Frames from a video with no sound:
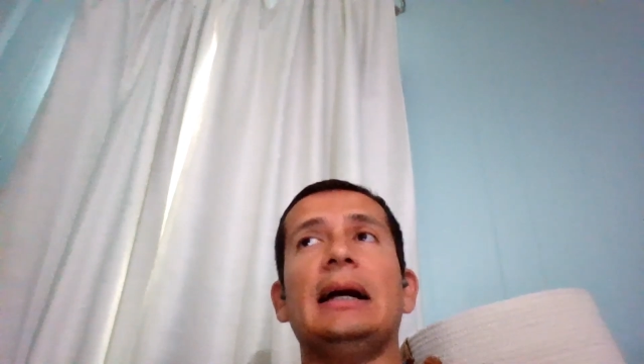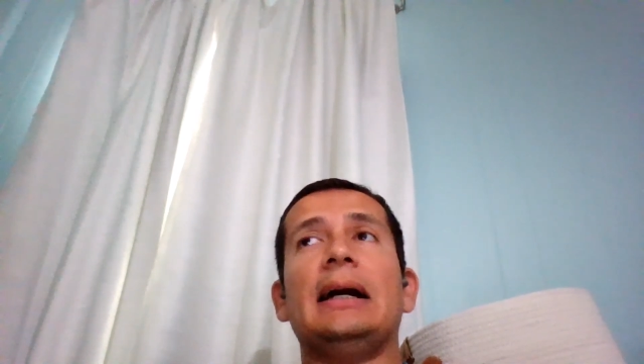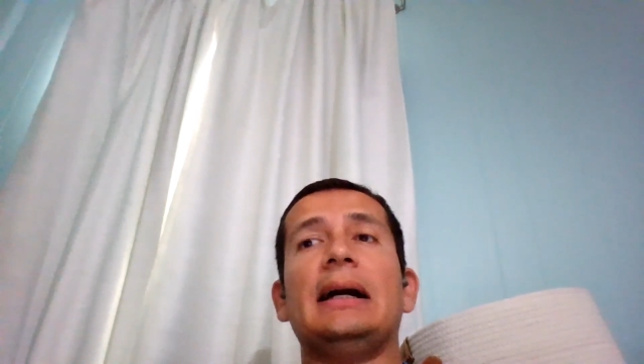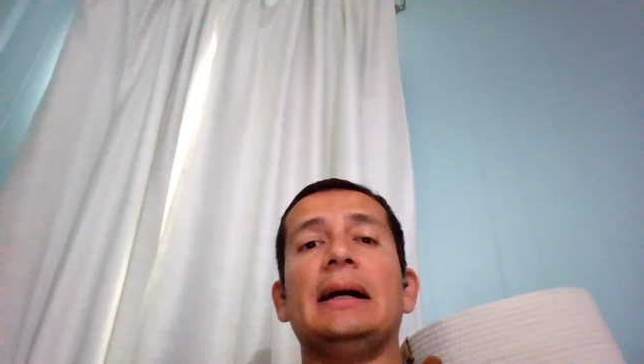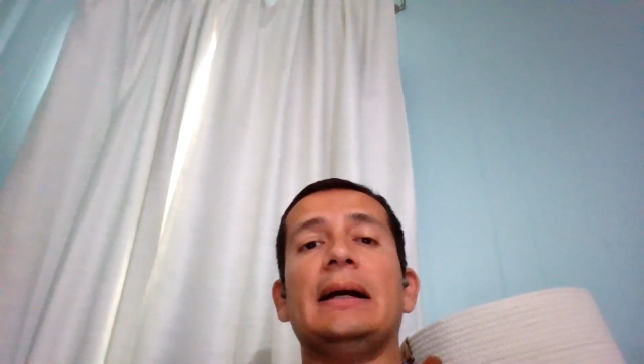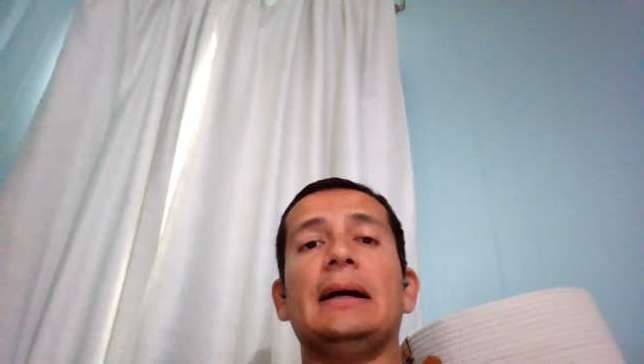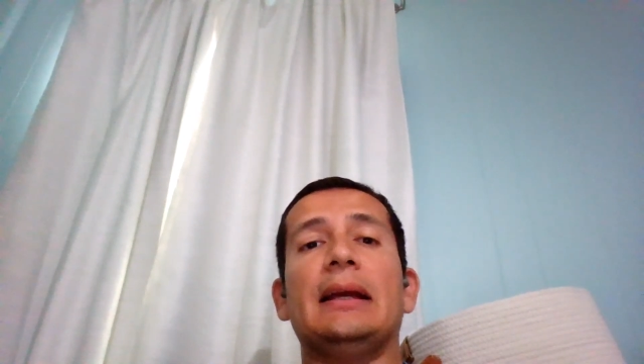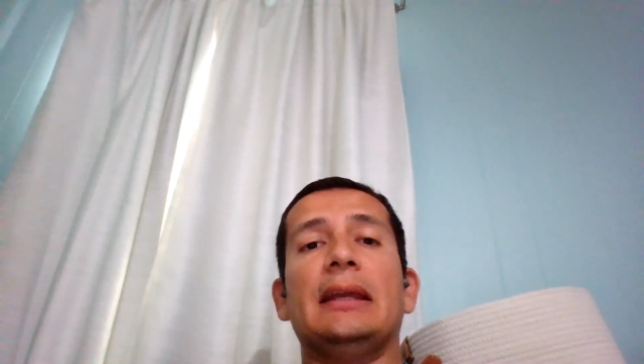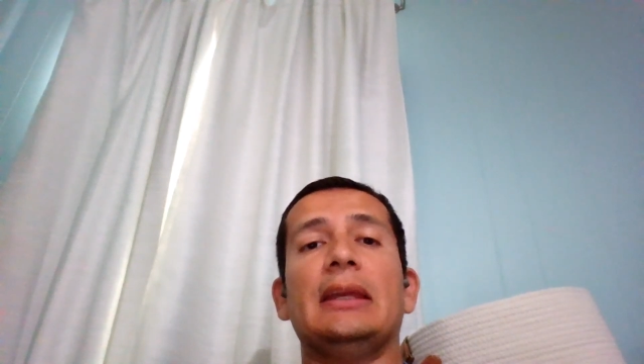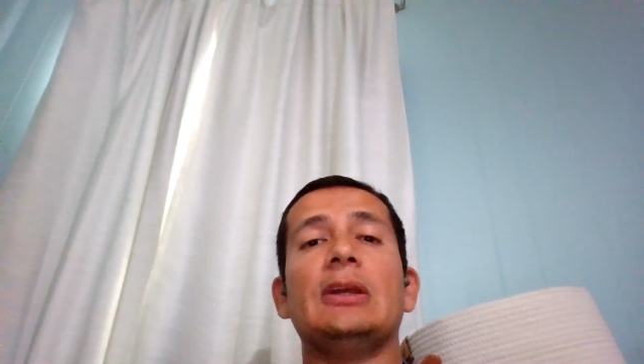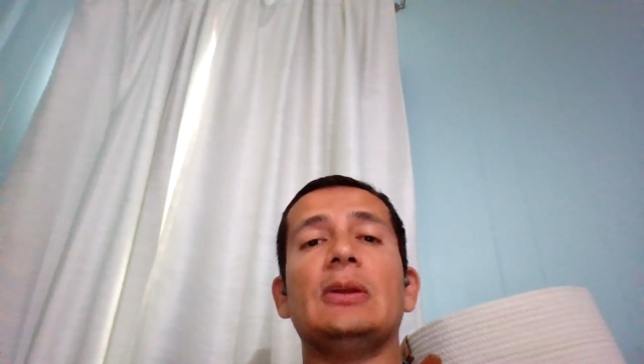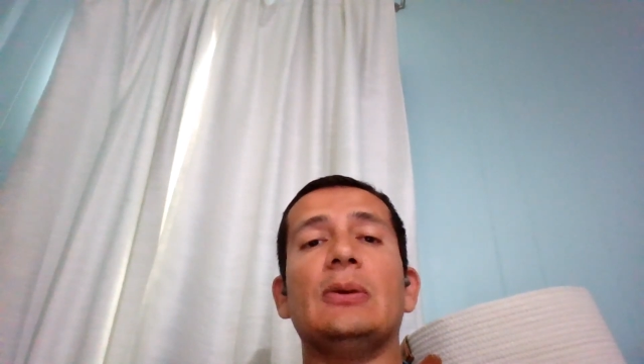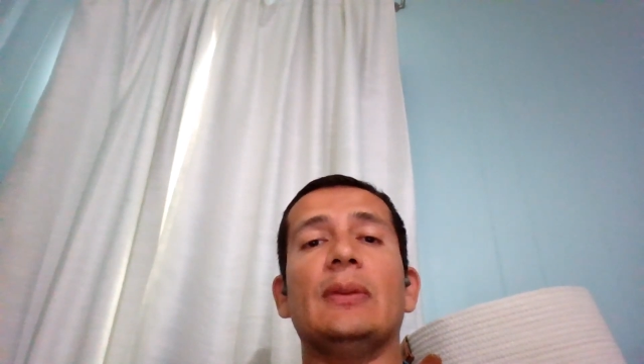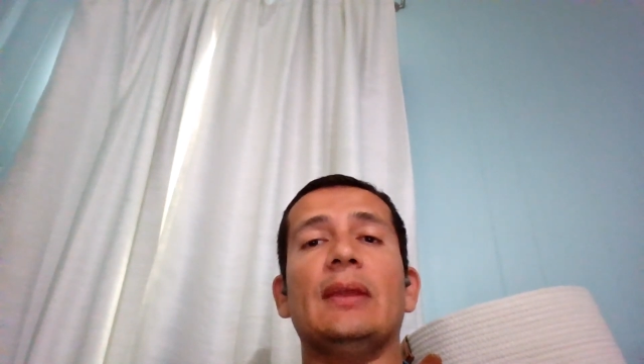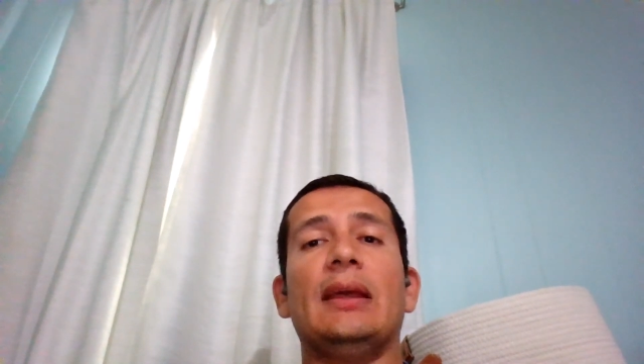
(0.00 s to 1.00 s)

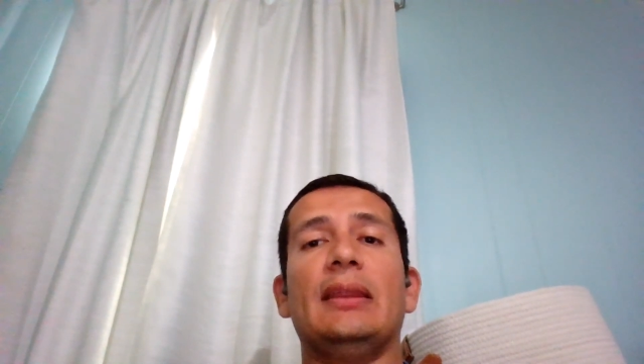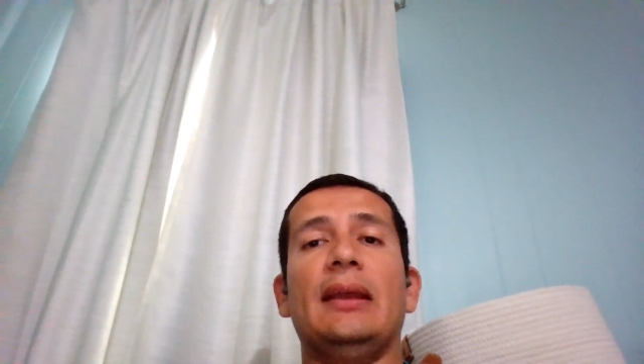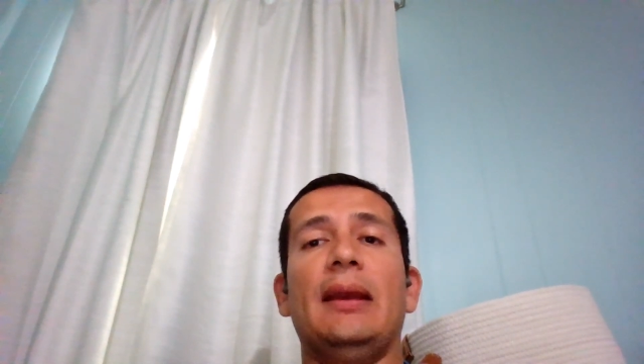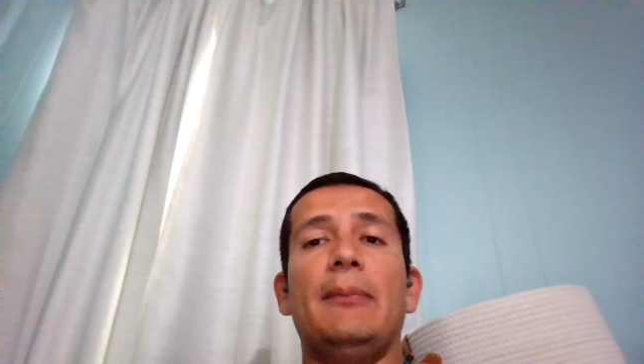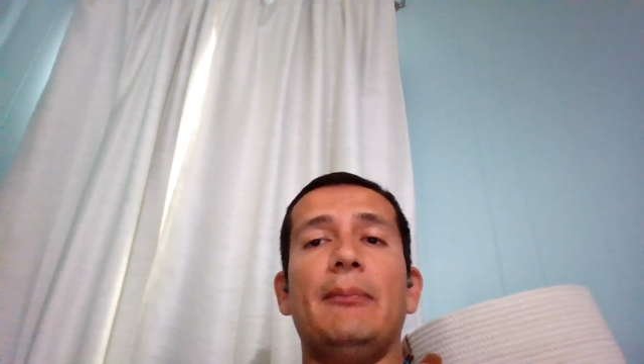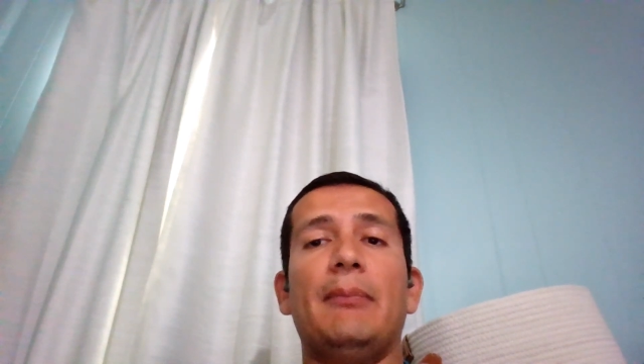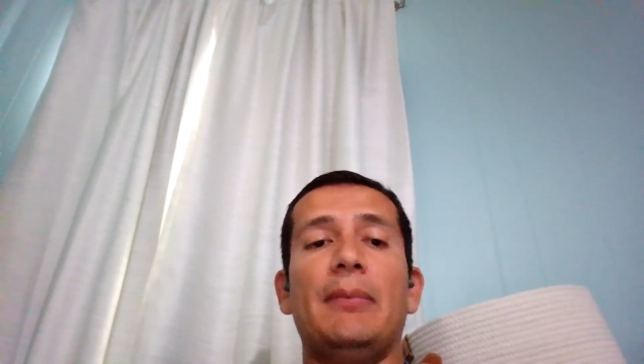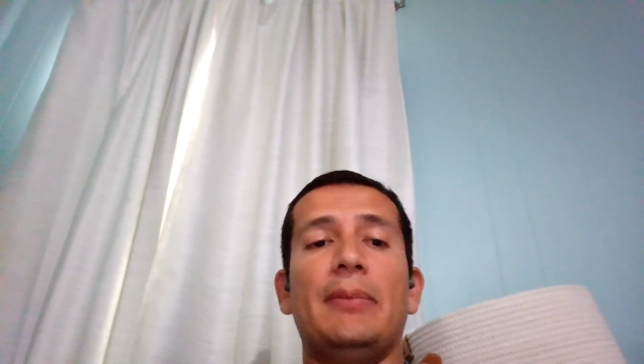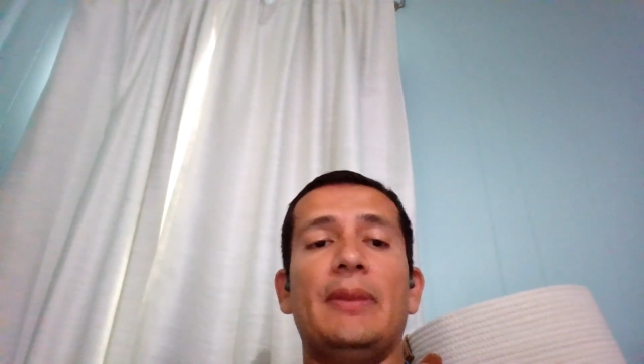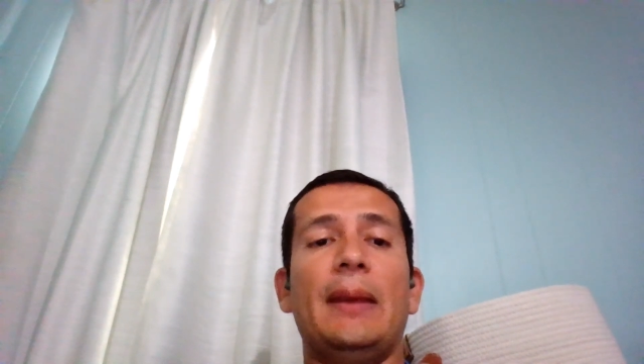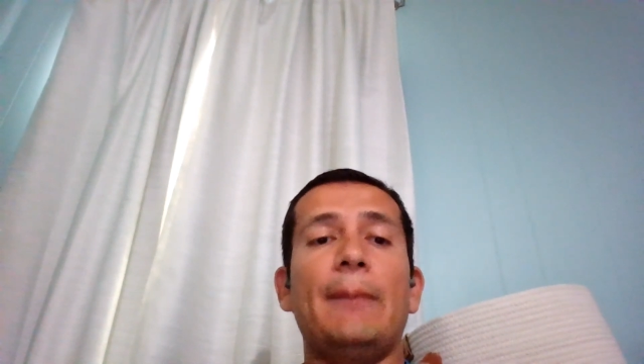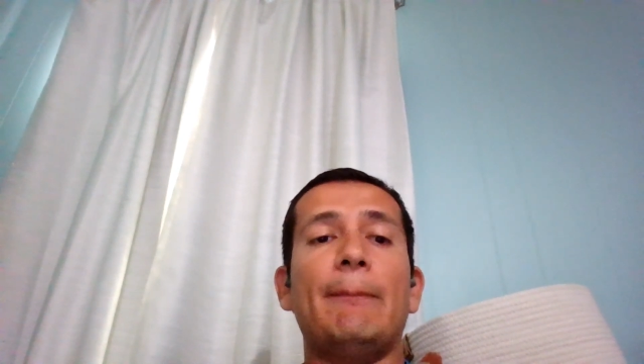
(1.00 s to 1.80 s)
they